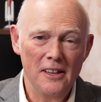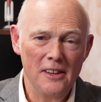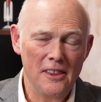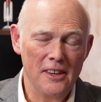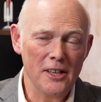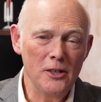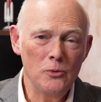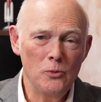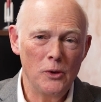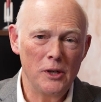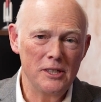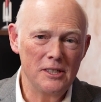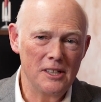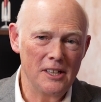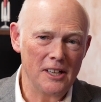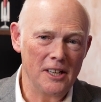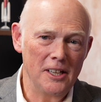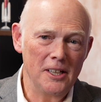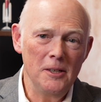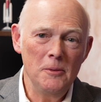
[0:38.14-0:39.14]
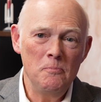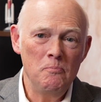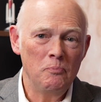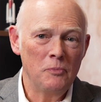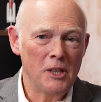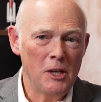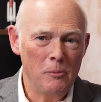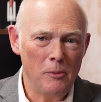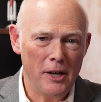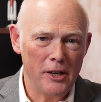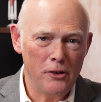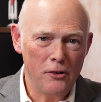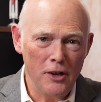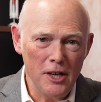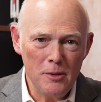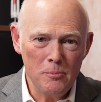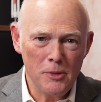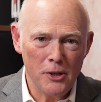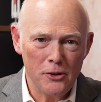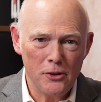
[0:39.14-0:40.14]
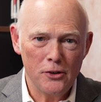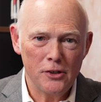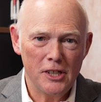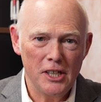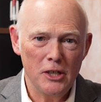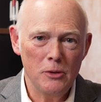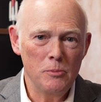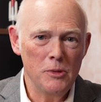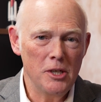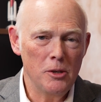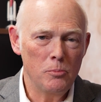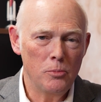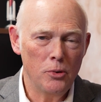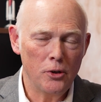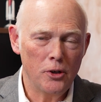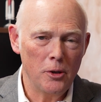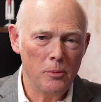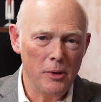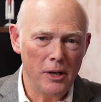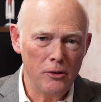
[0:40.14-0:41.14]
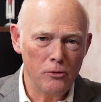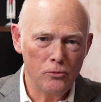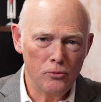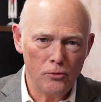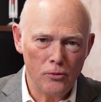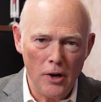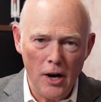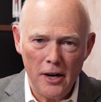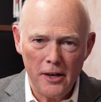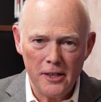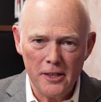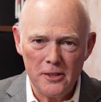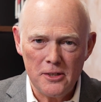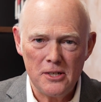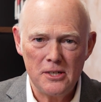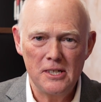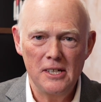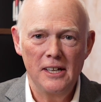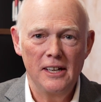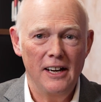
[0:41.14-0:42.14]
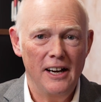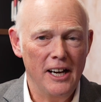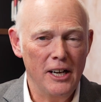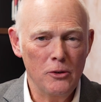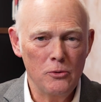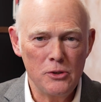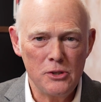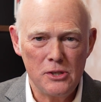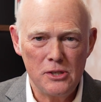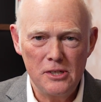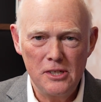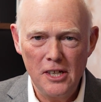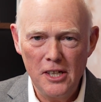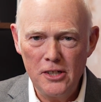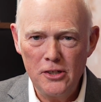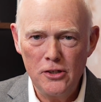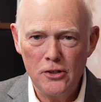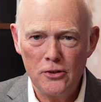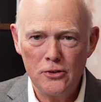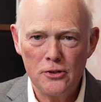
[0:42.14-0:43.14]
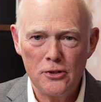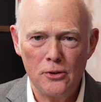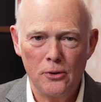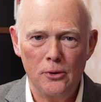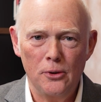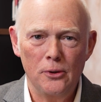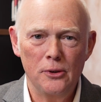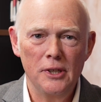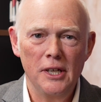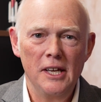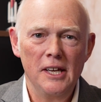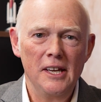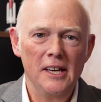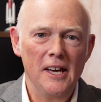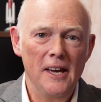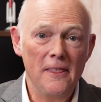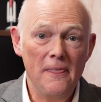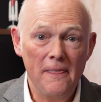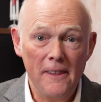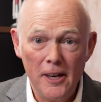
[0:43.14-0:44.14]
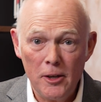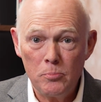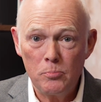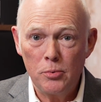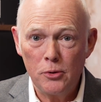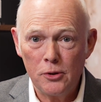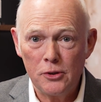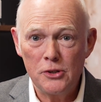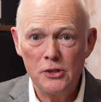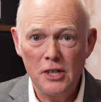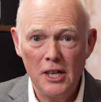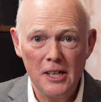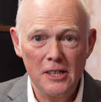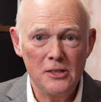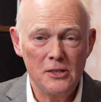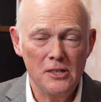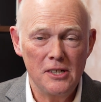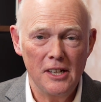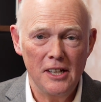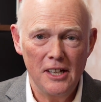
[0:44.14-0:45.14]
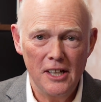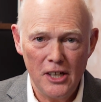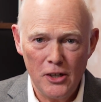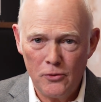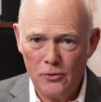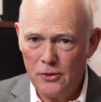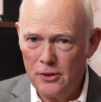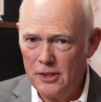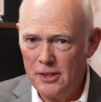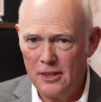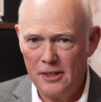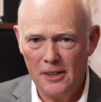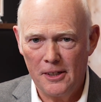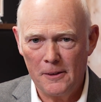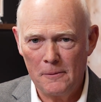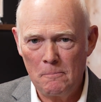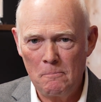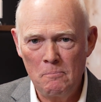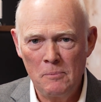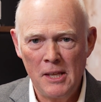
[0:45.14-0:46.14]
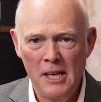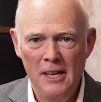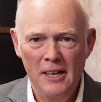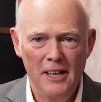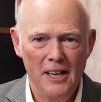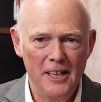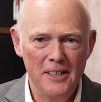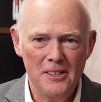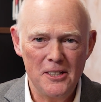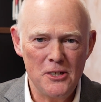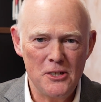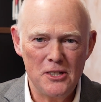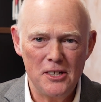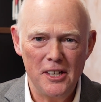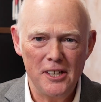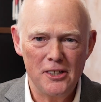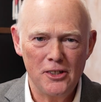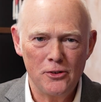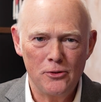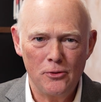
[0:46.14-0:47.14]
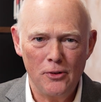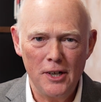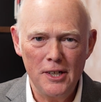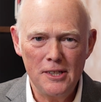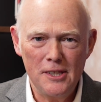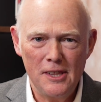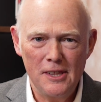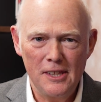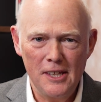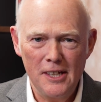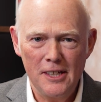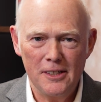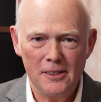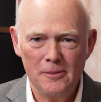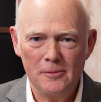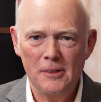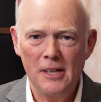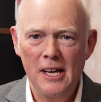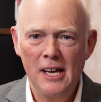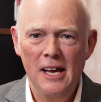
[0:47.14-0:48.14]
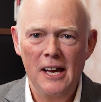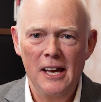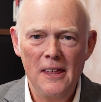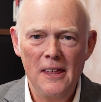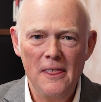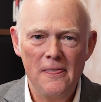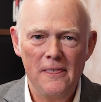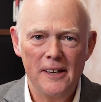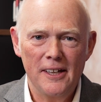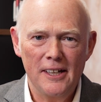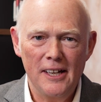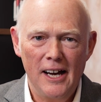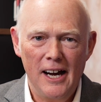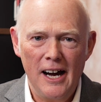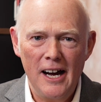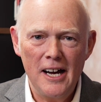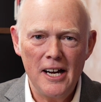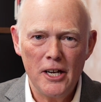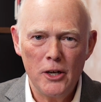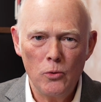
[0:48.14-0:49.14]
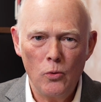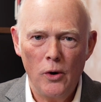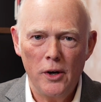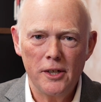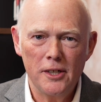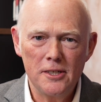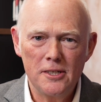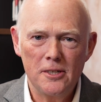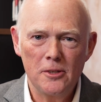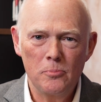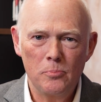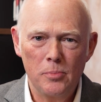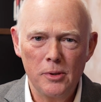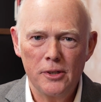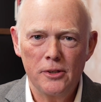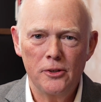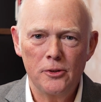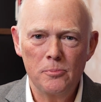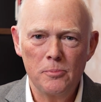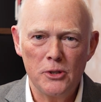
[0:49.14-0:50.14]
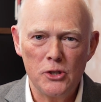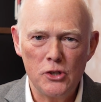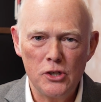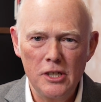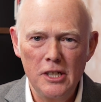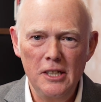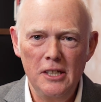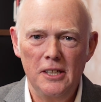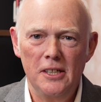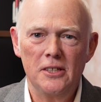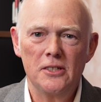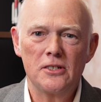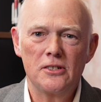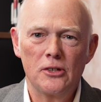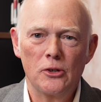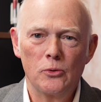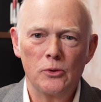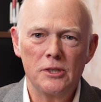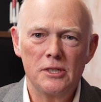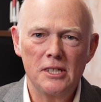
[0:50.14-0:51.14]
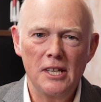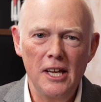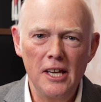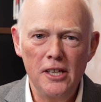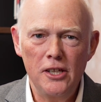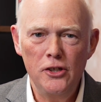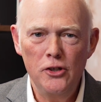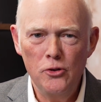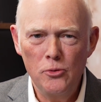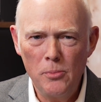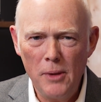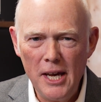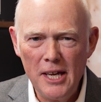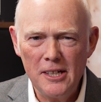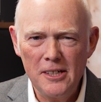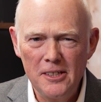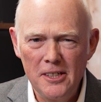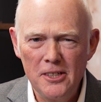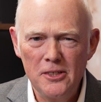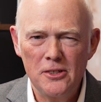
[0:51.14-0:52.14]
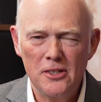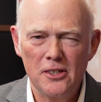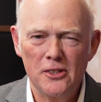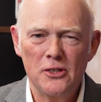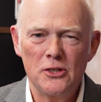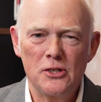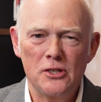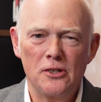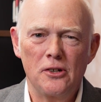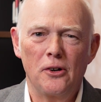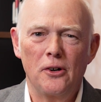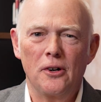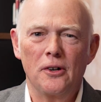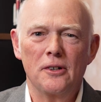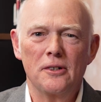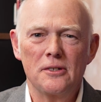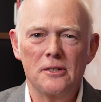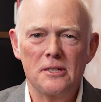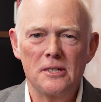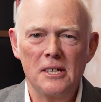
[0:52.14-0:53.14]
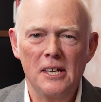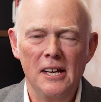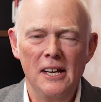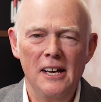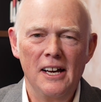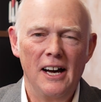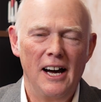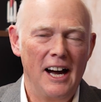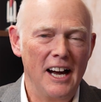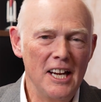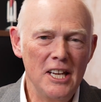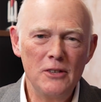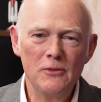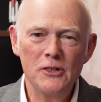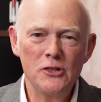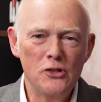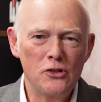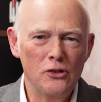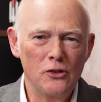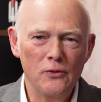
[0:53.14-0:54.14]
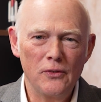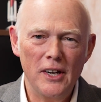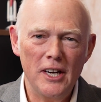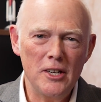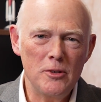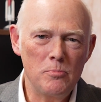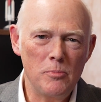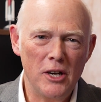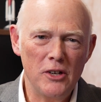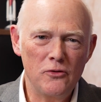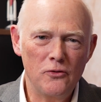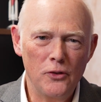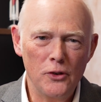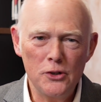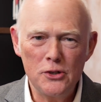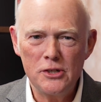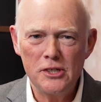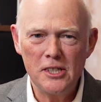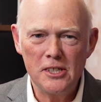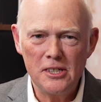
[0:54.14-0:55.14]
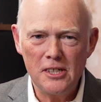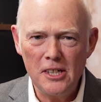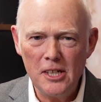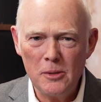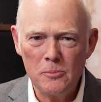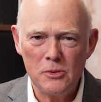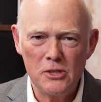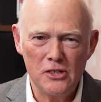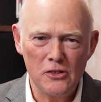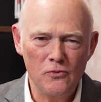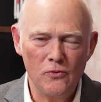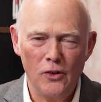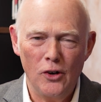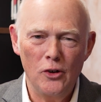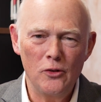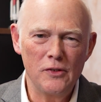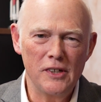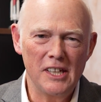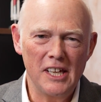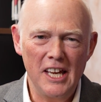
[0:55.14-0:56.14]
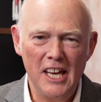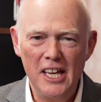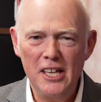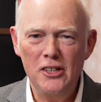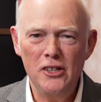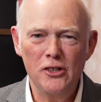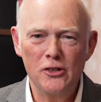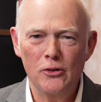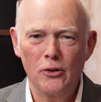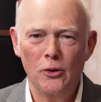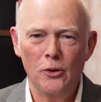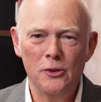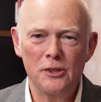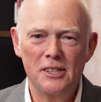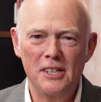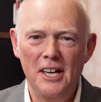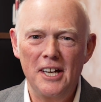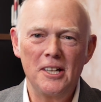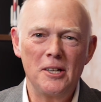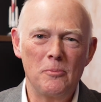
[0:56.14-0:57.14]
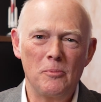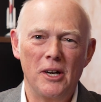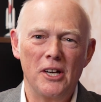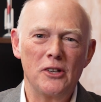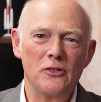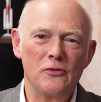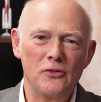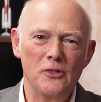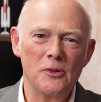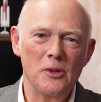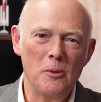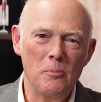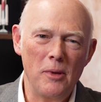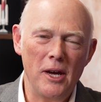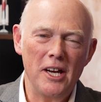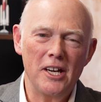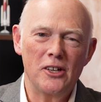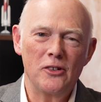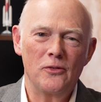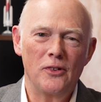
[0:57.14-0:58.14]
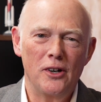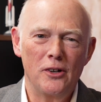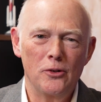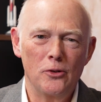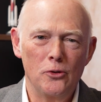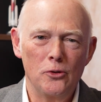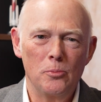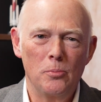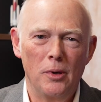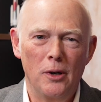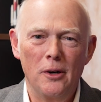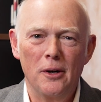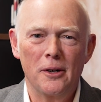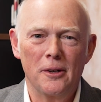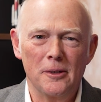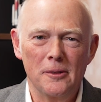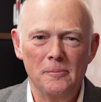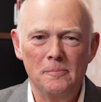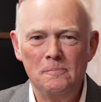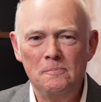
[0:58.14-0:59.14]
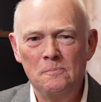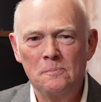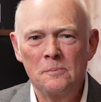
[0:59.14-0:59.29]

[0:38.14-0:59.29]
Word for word: Then one day, my grandmother gave me a book about rockets. I was 10 years old, and that book changed everything. I decided right then that I wanted to build machines that would take humanity to the stars. I even survived my first attempts involving 80 year old dynamite from the back of our old barn.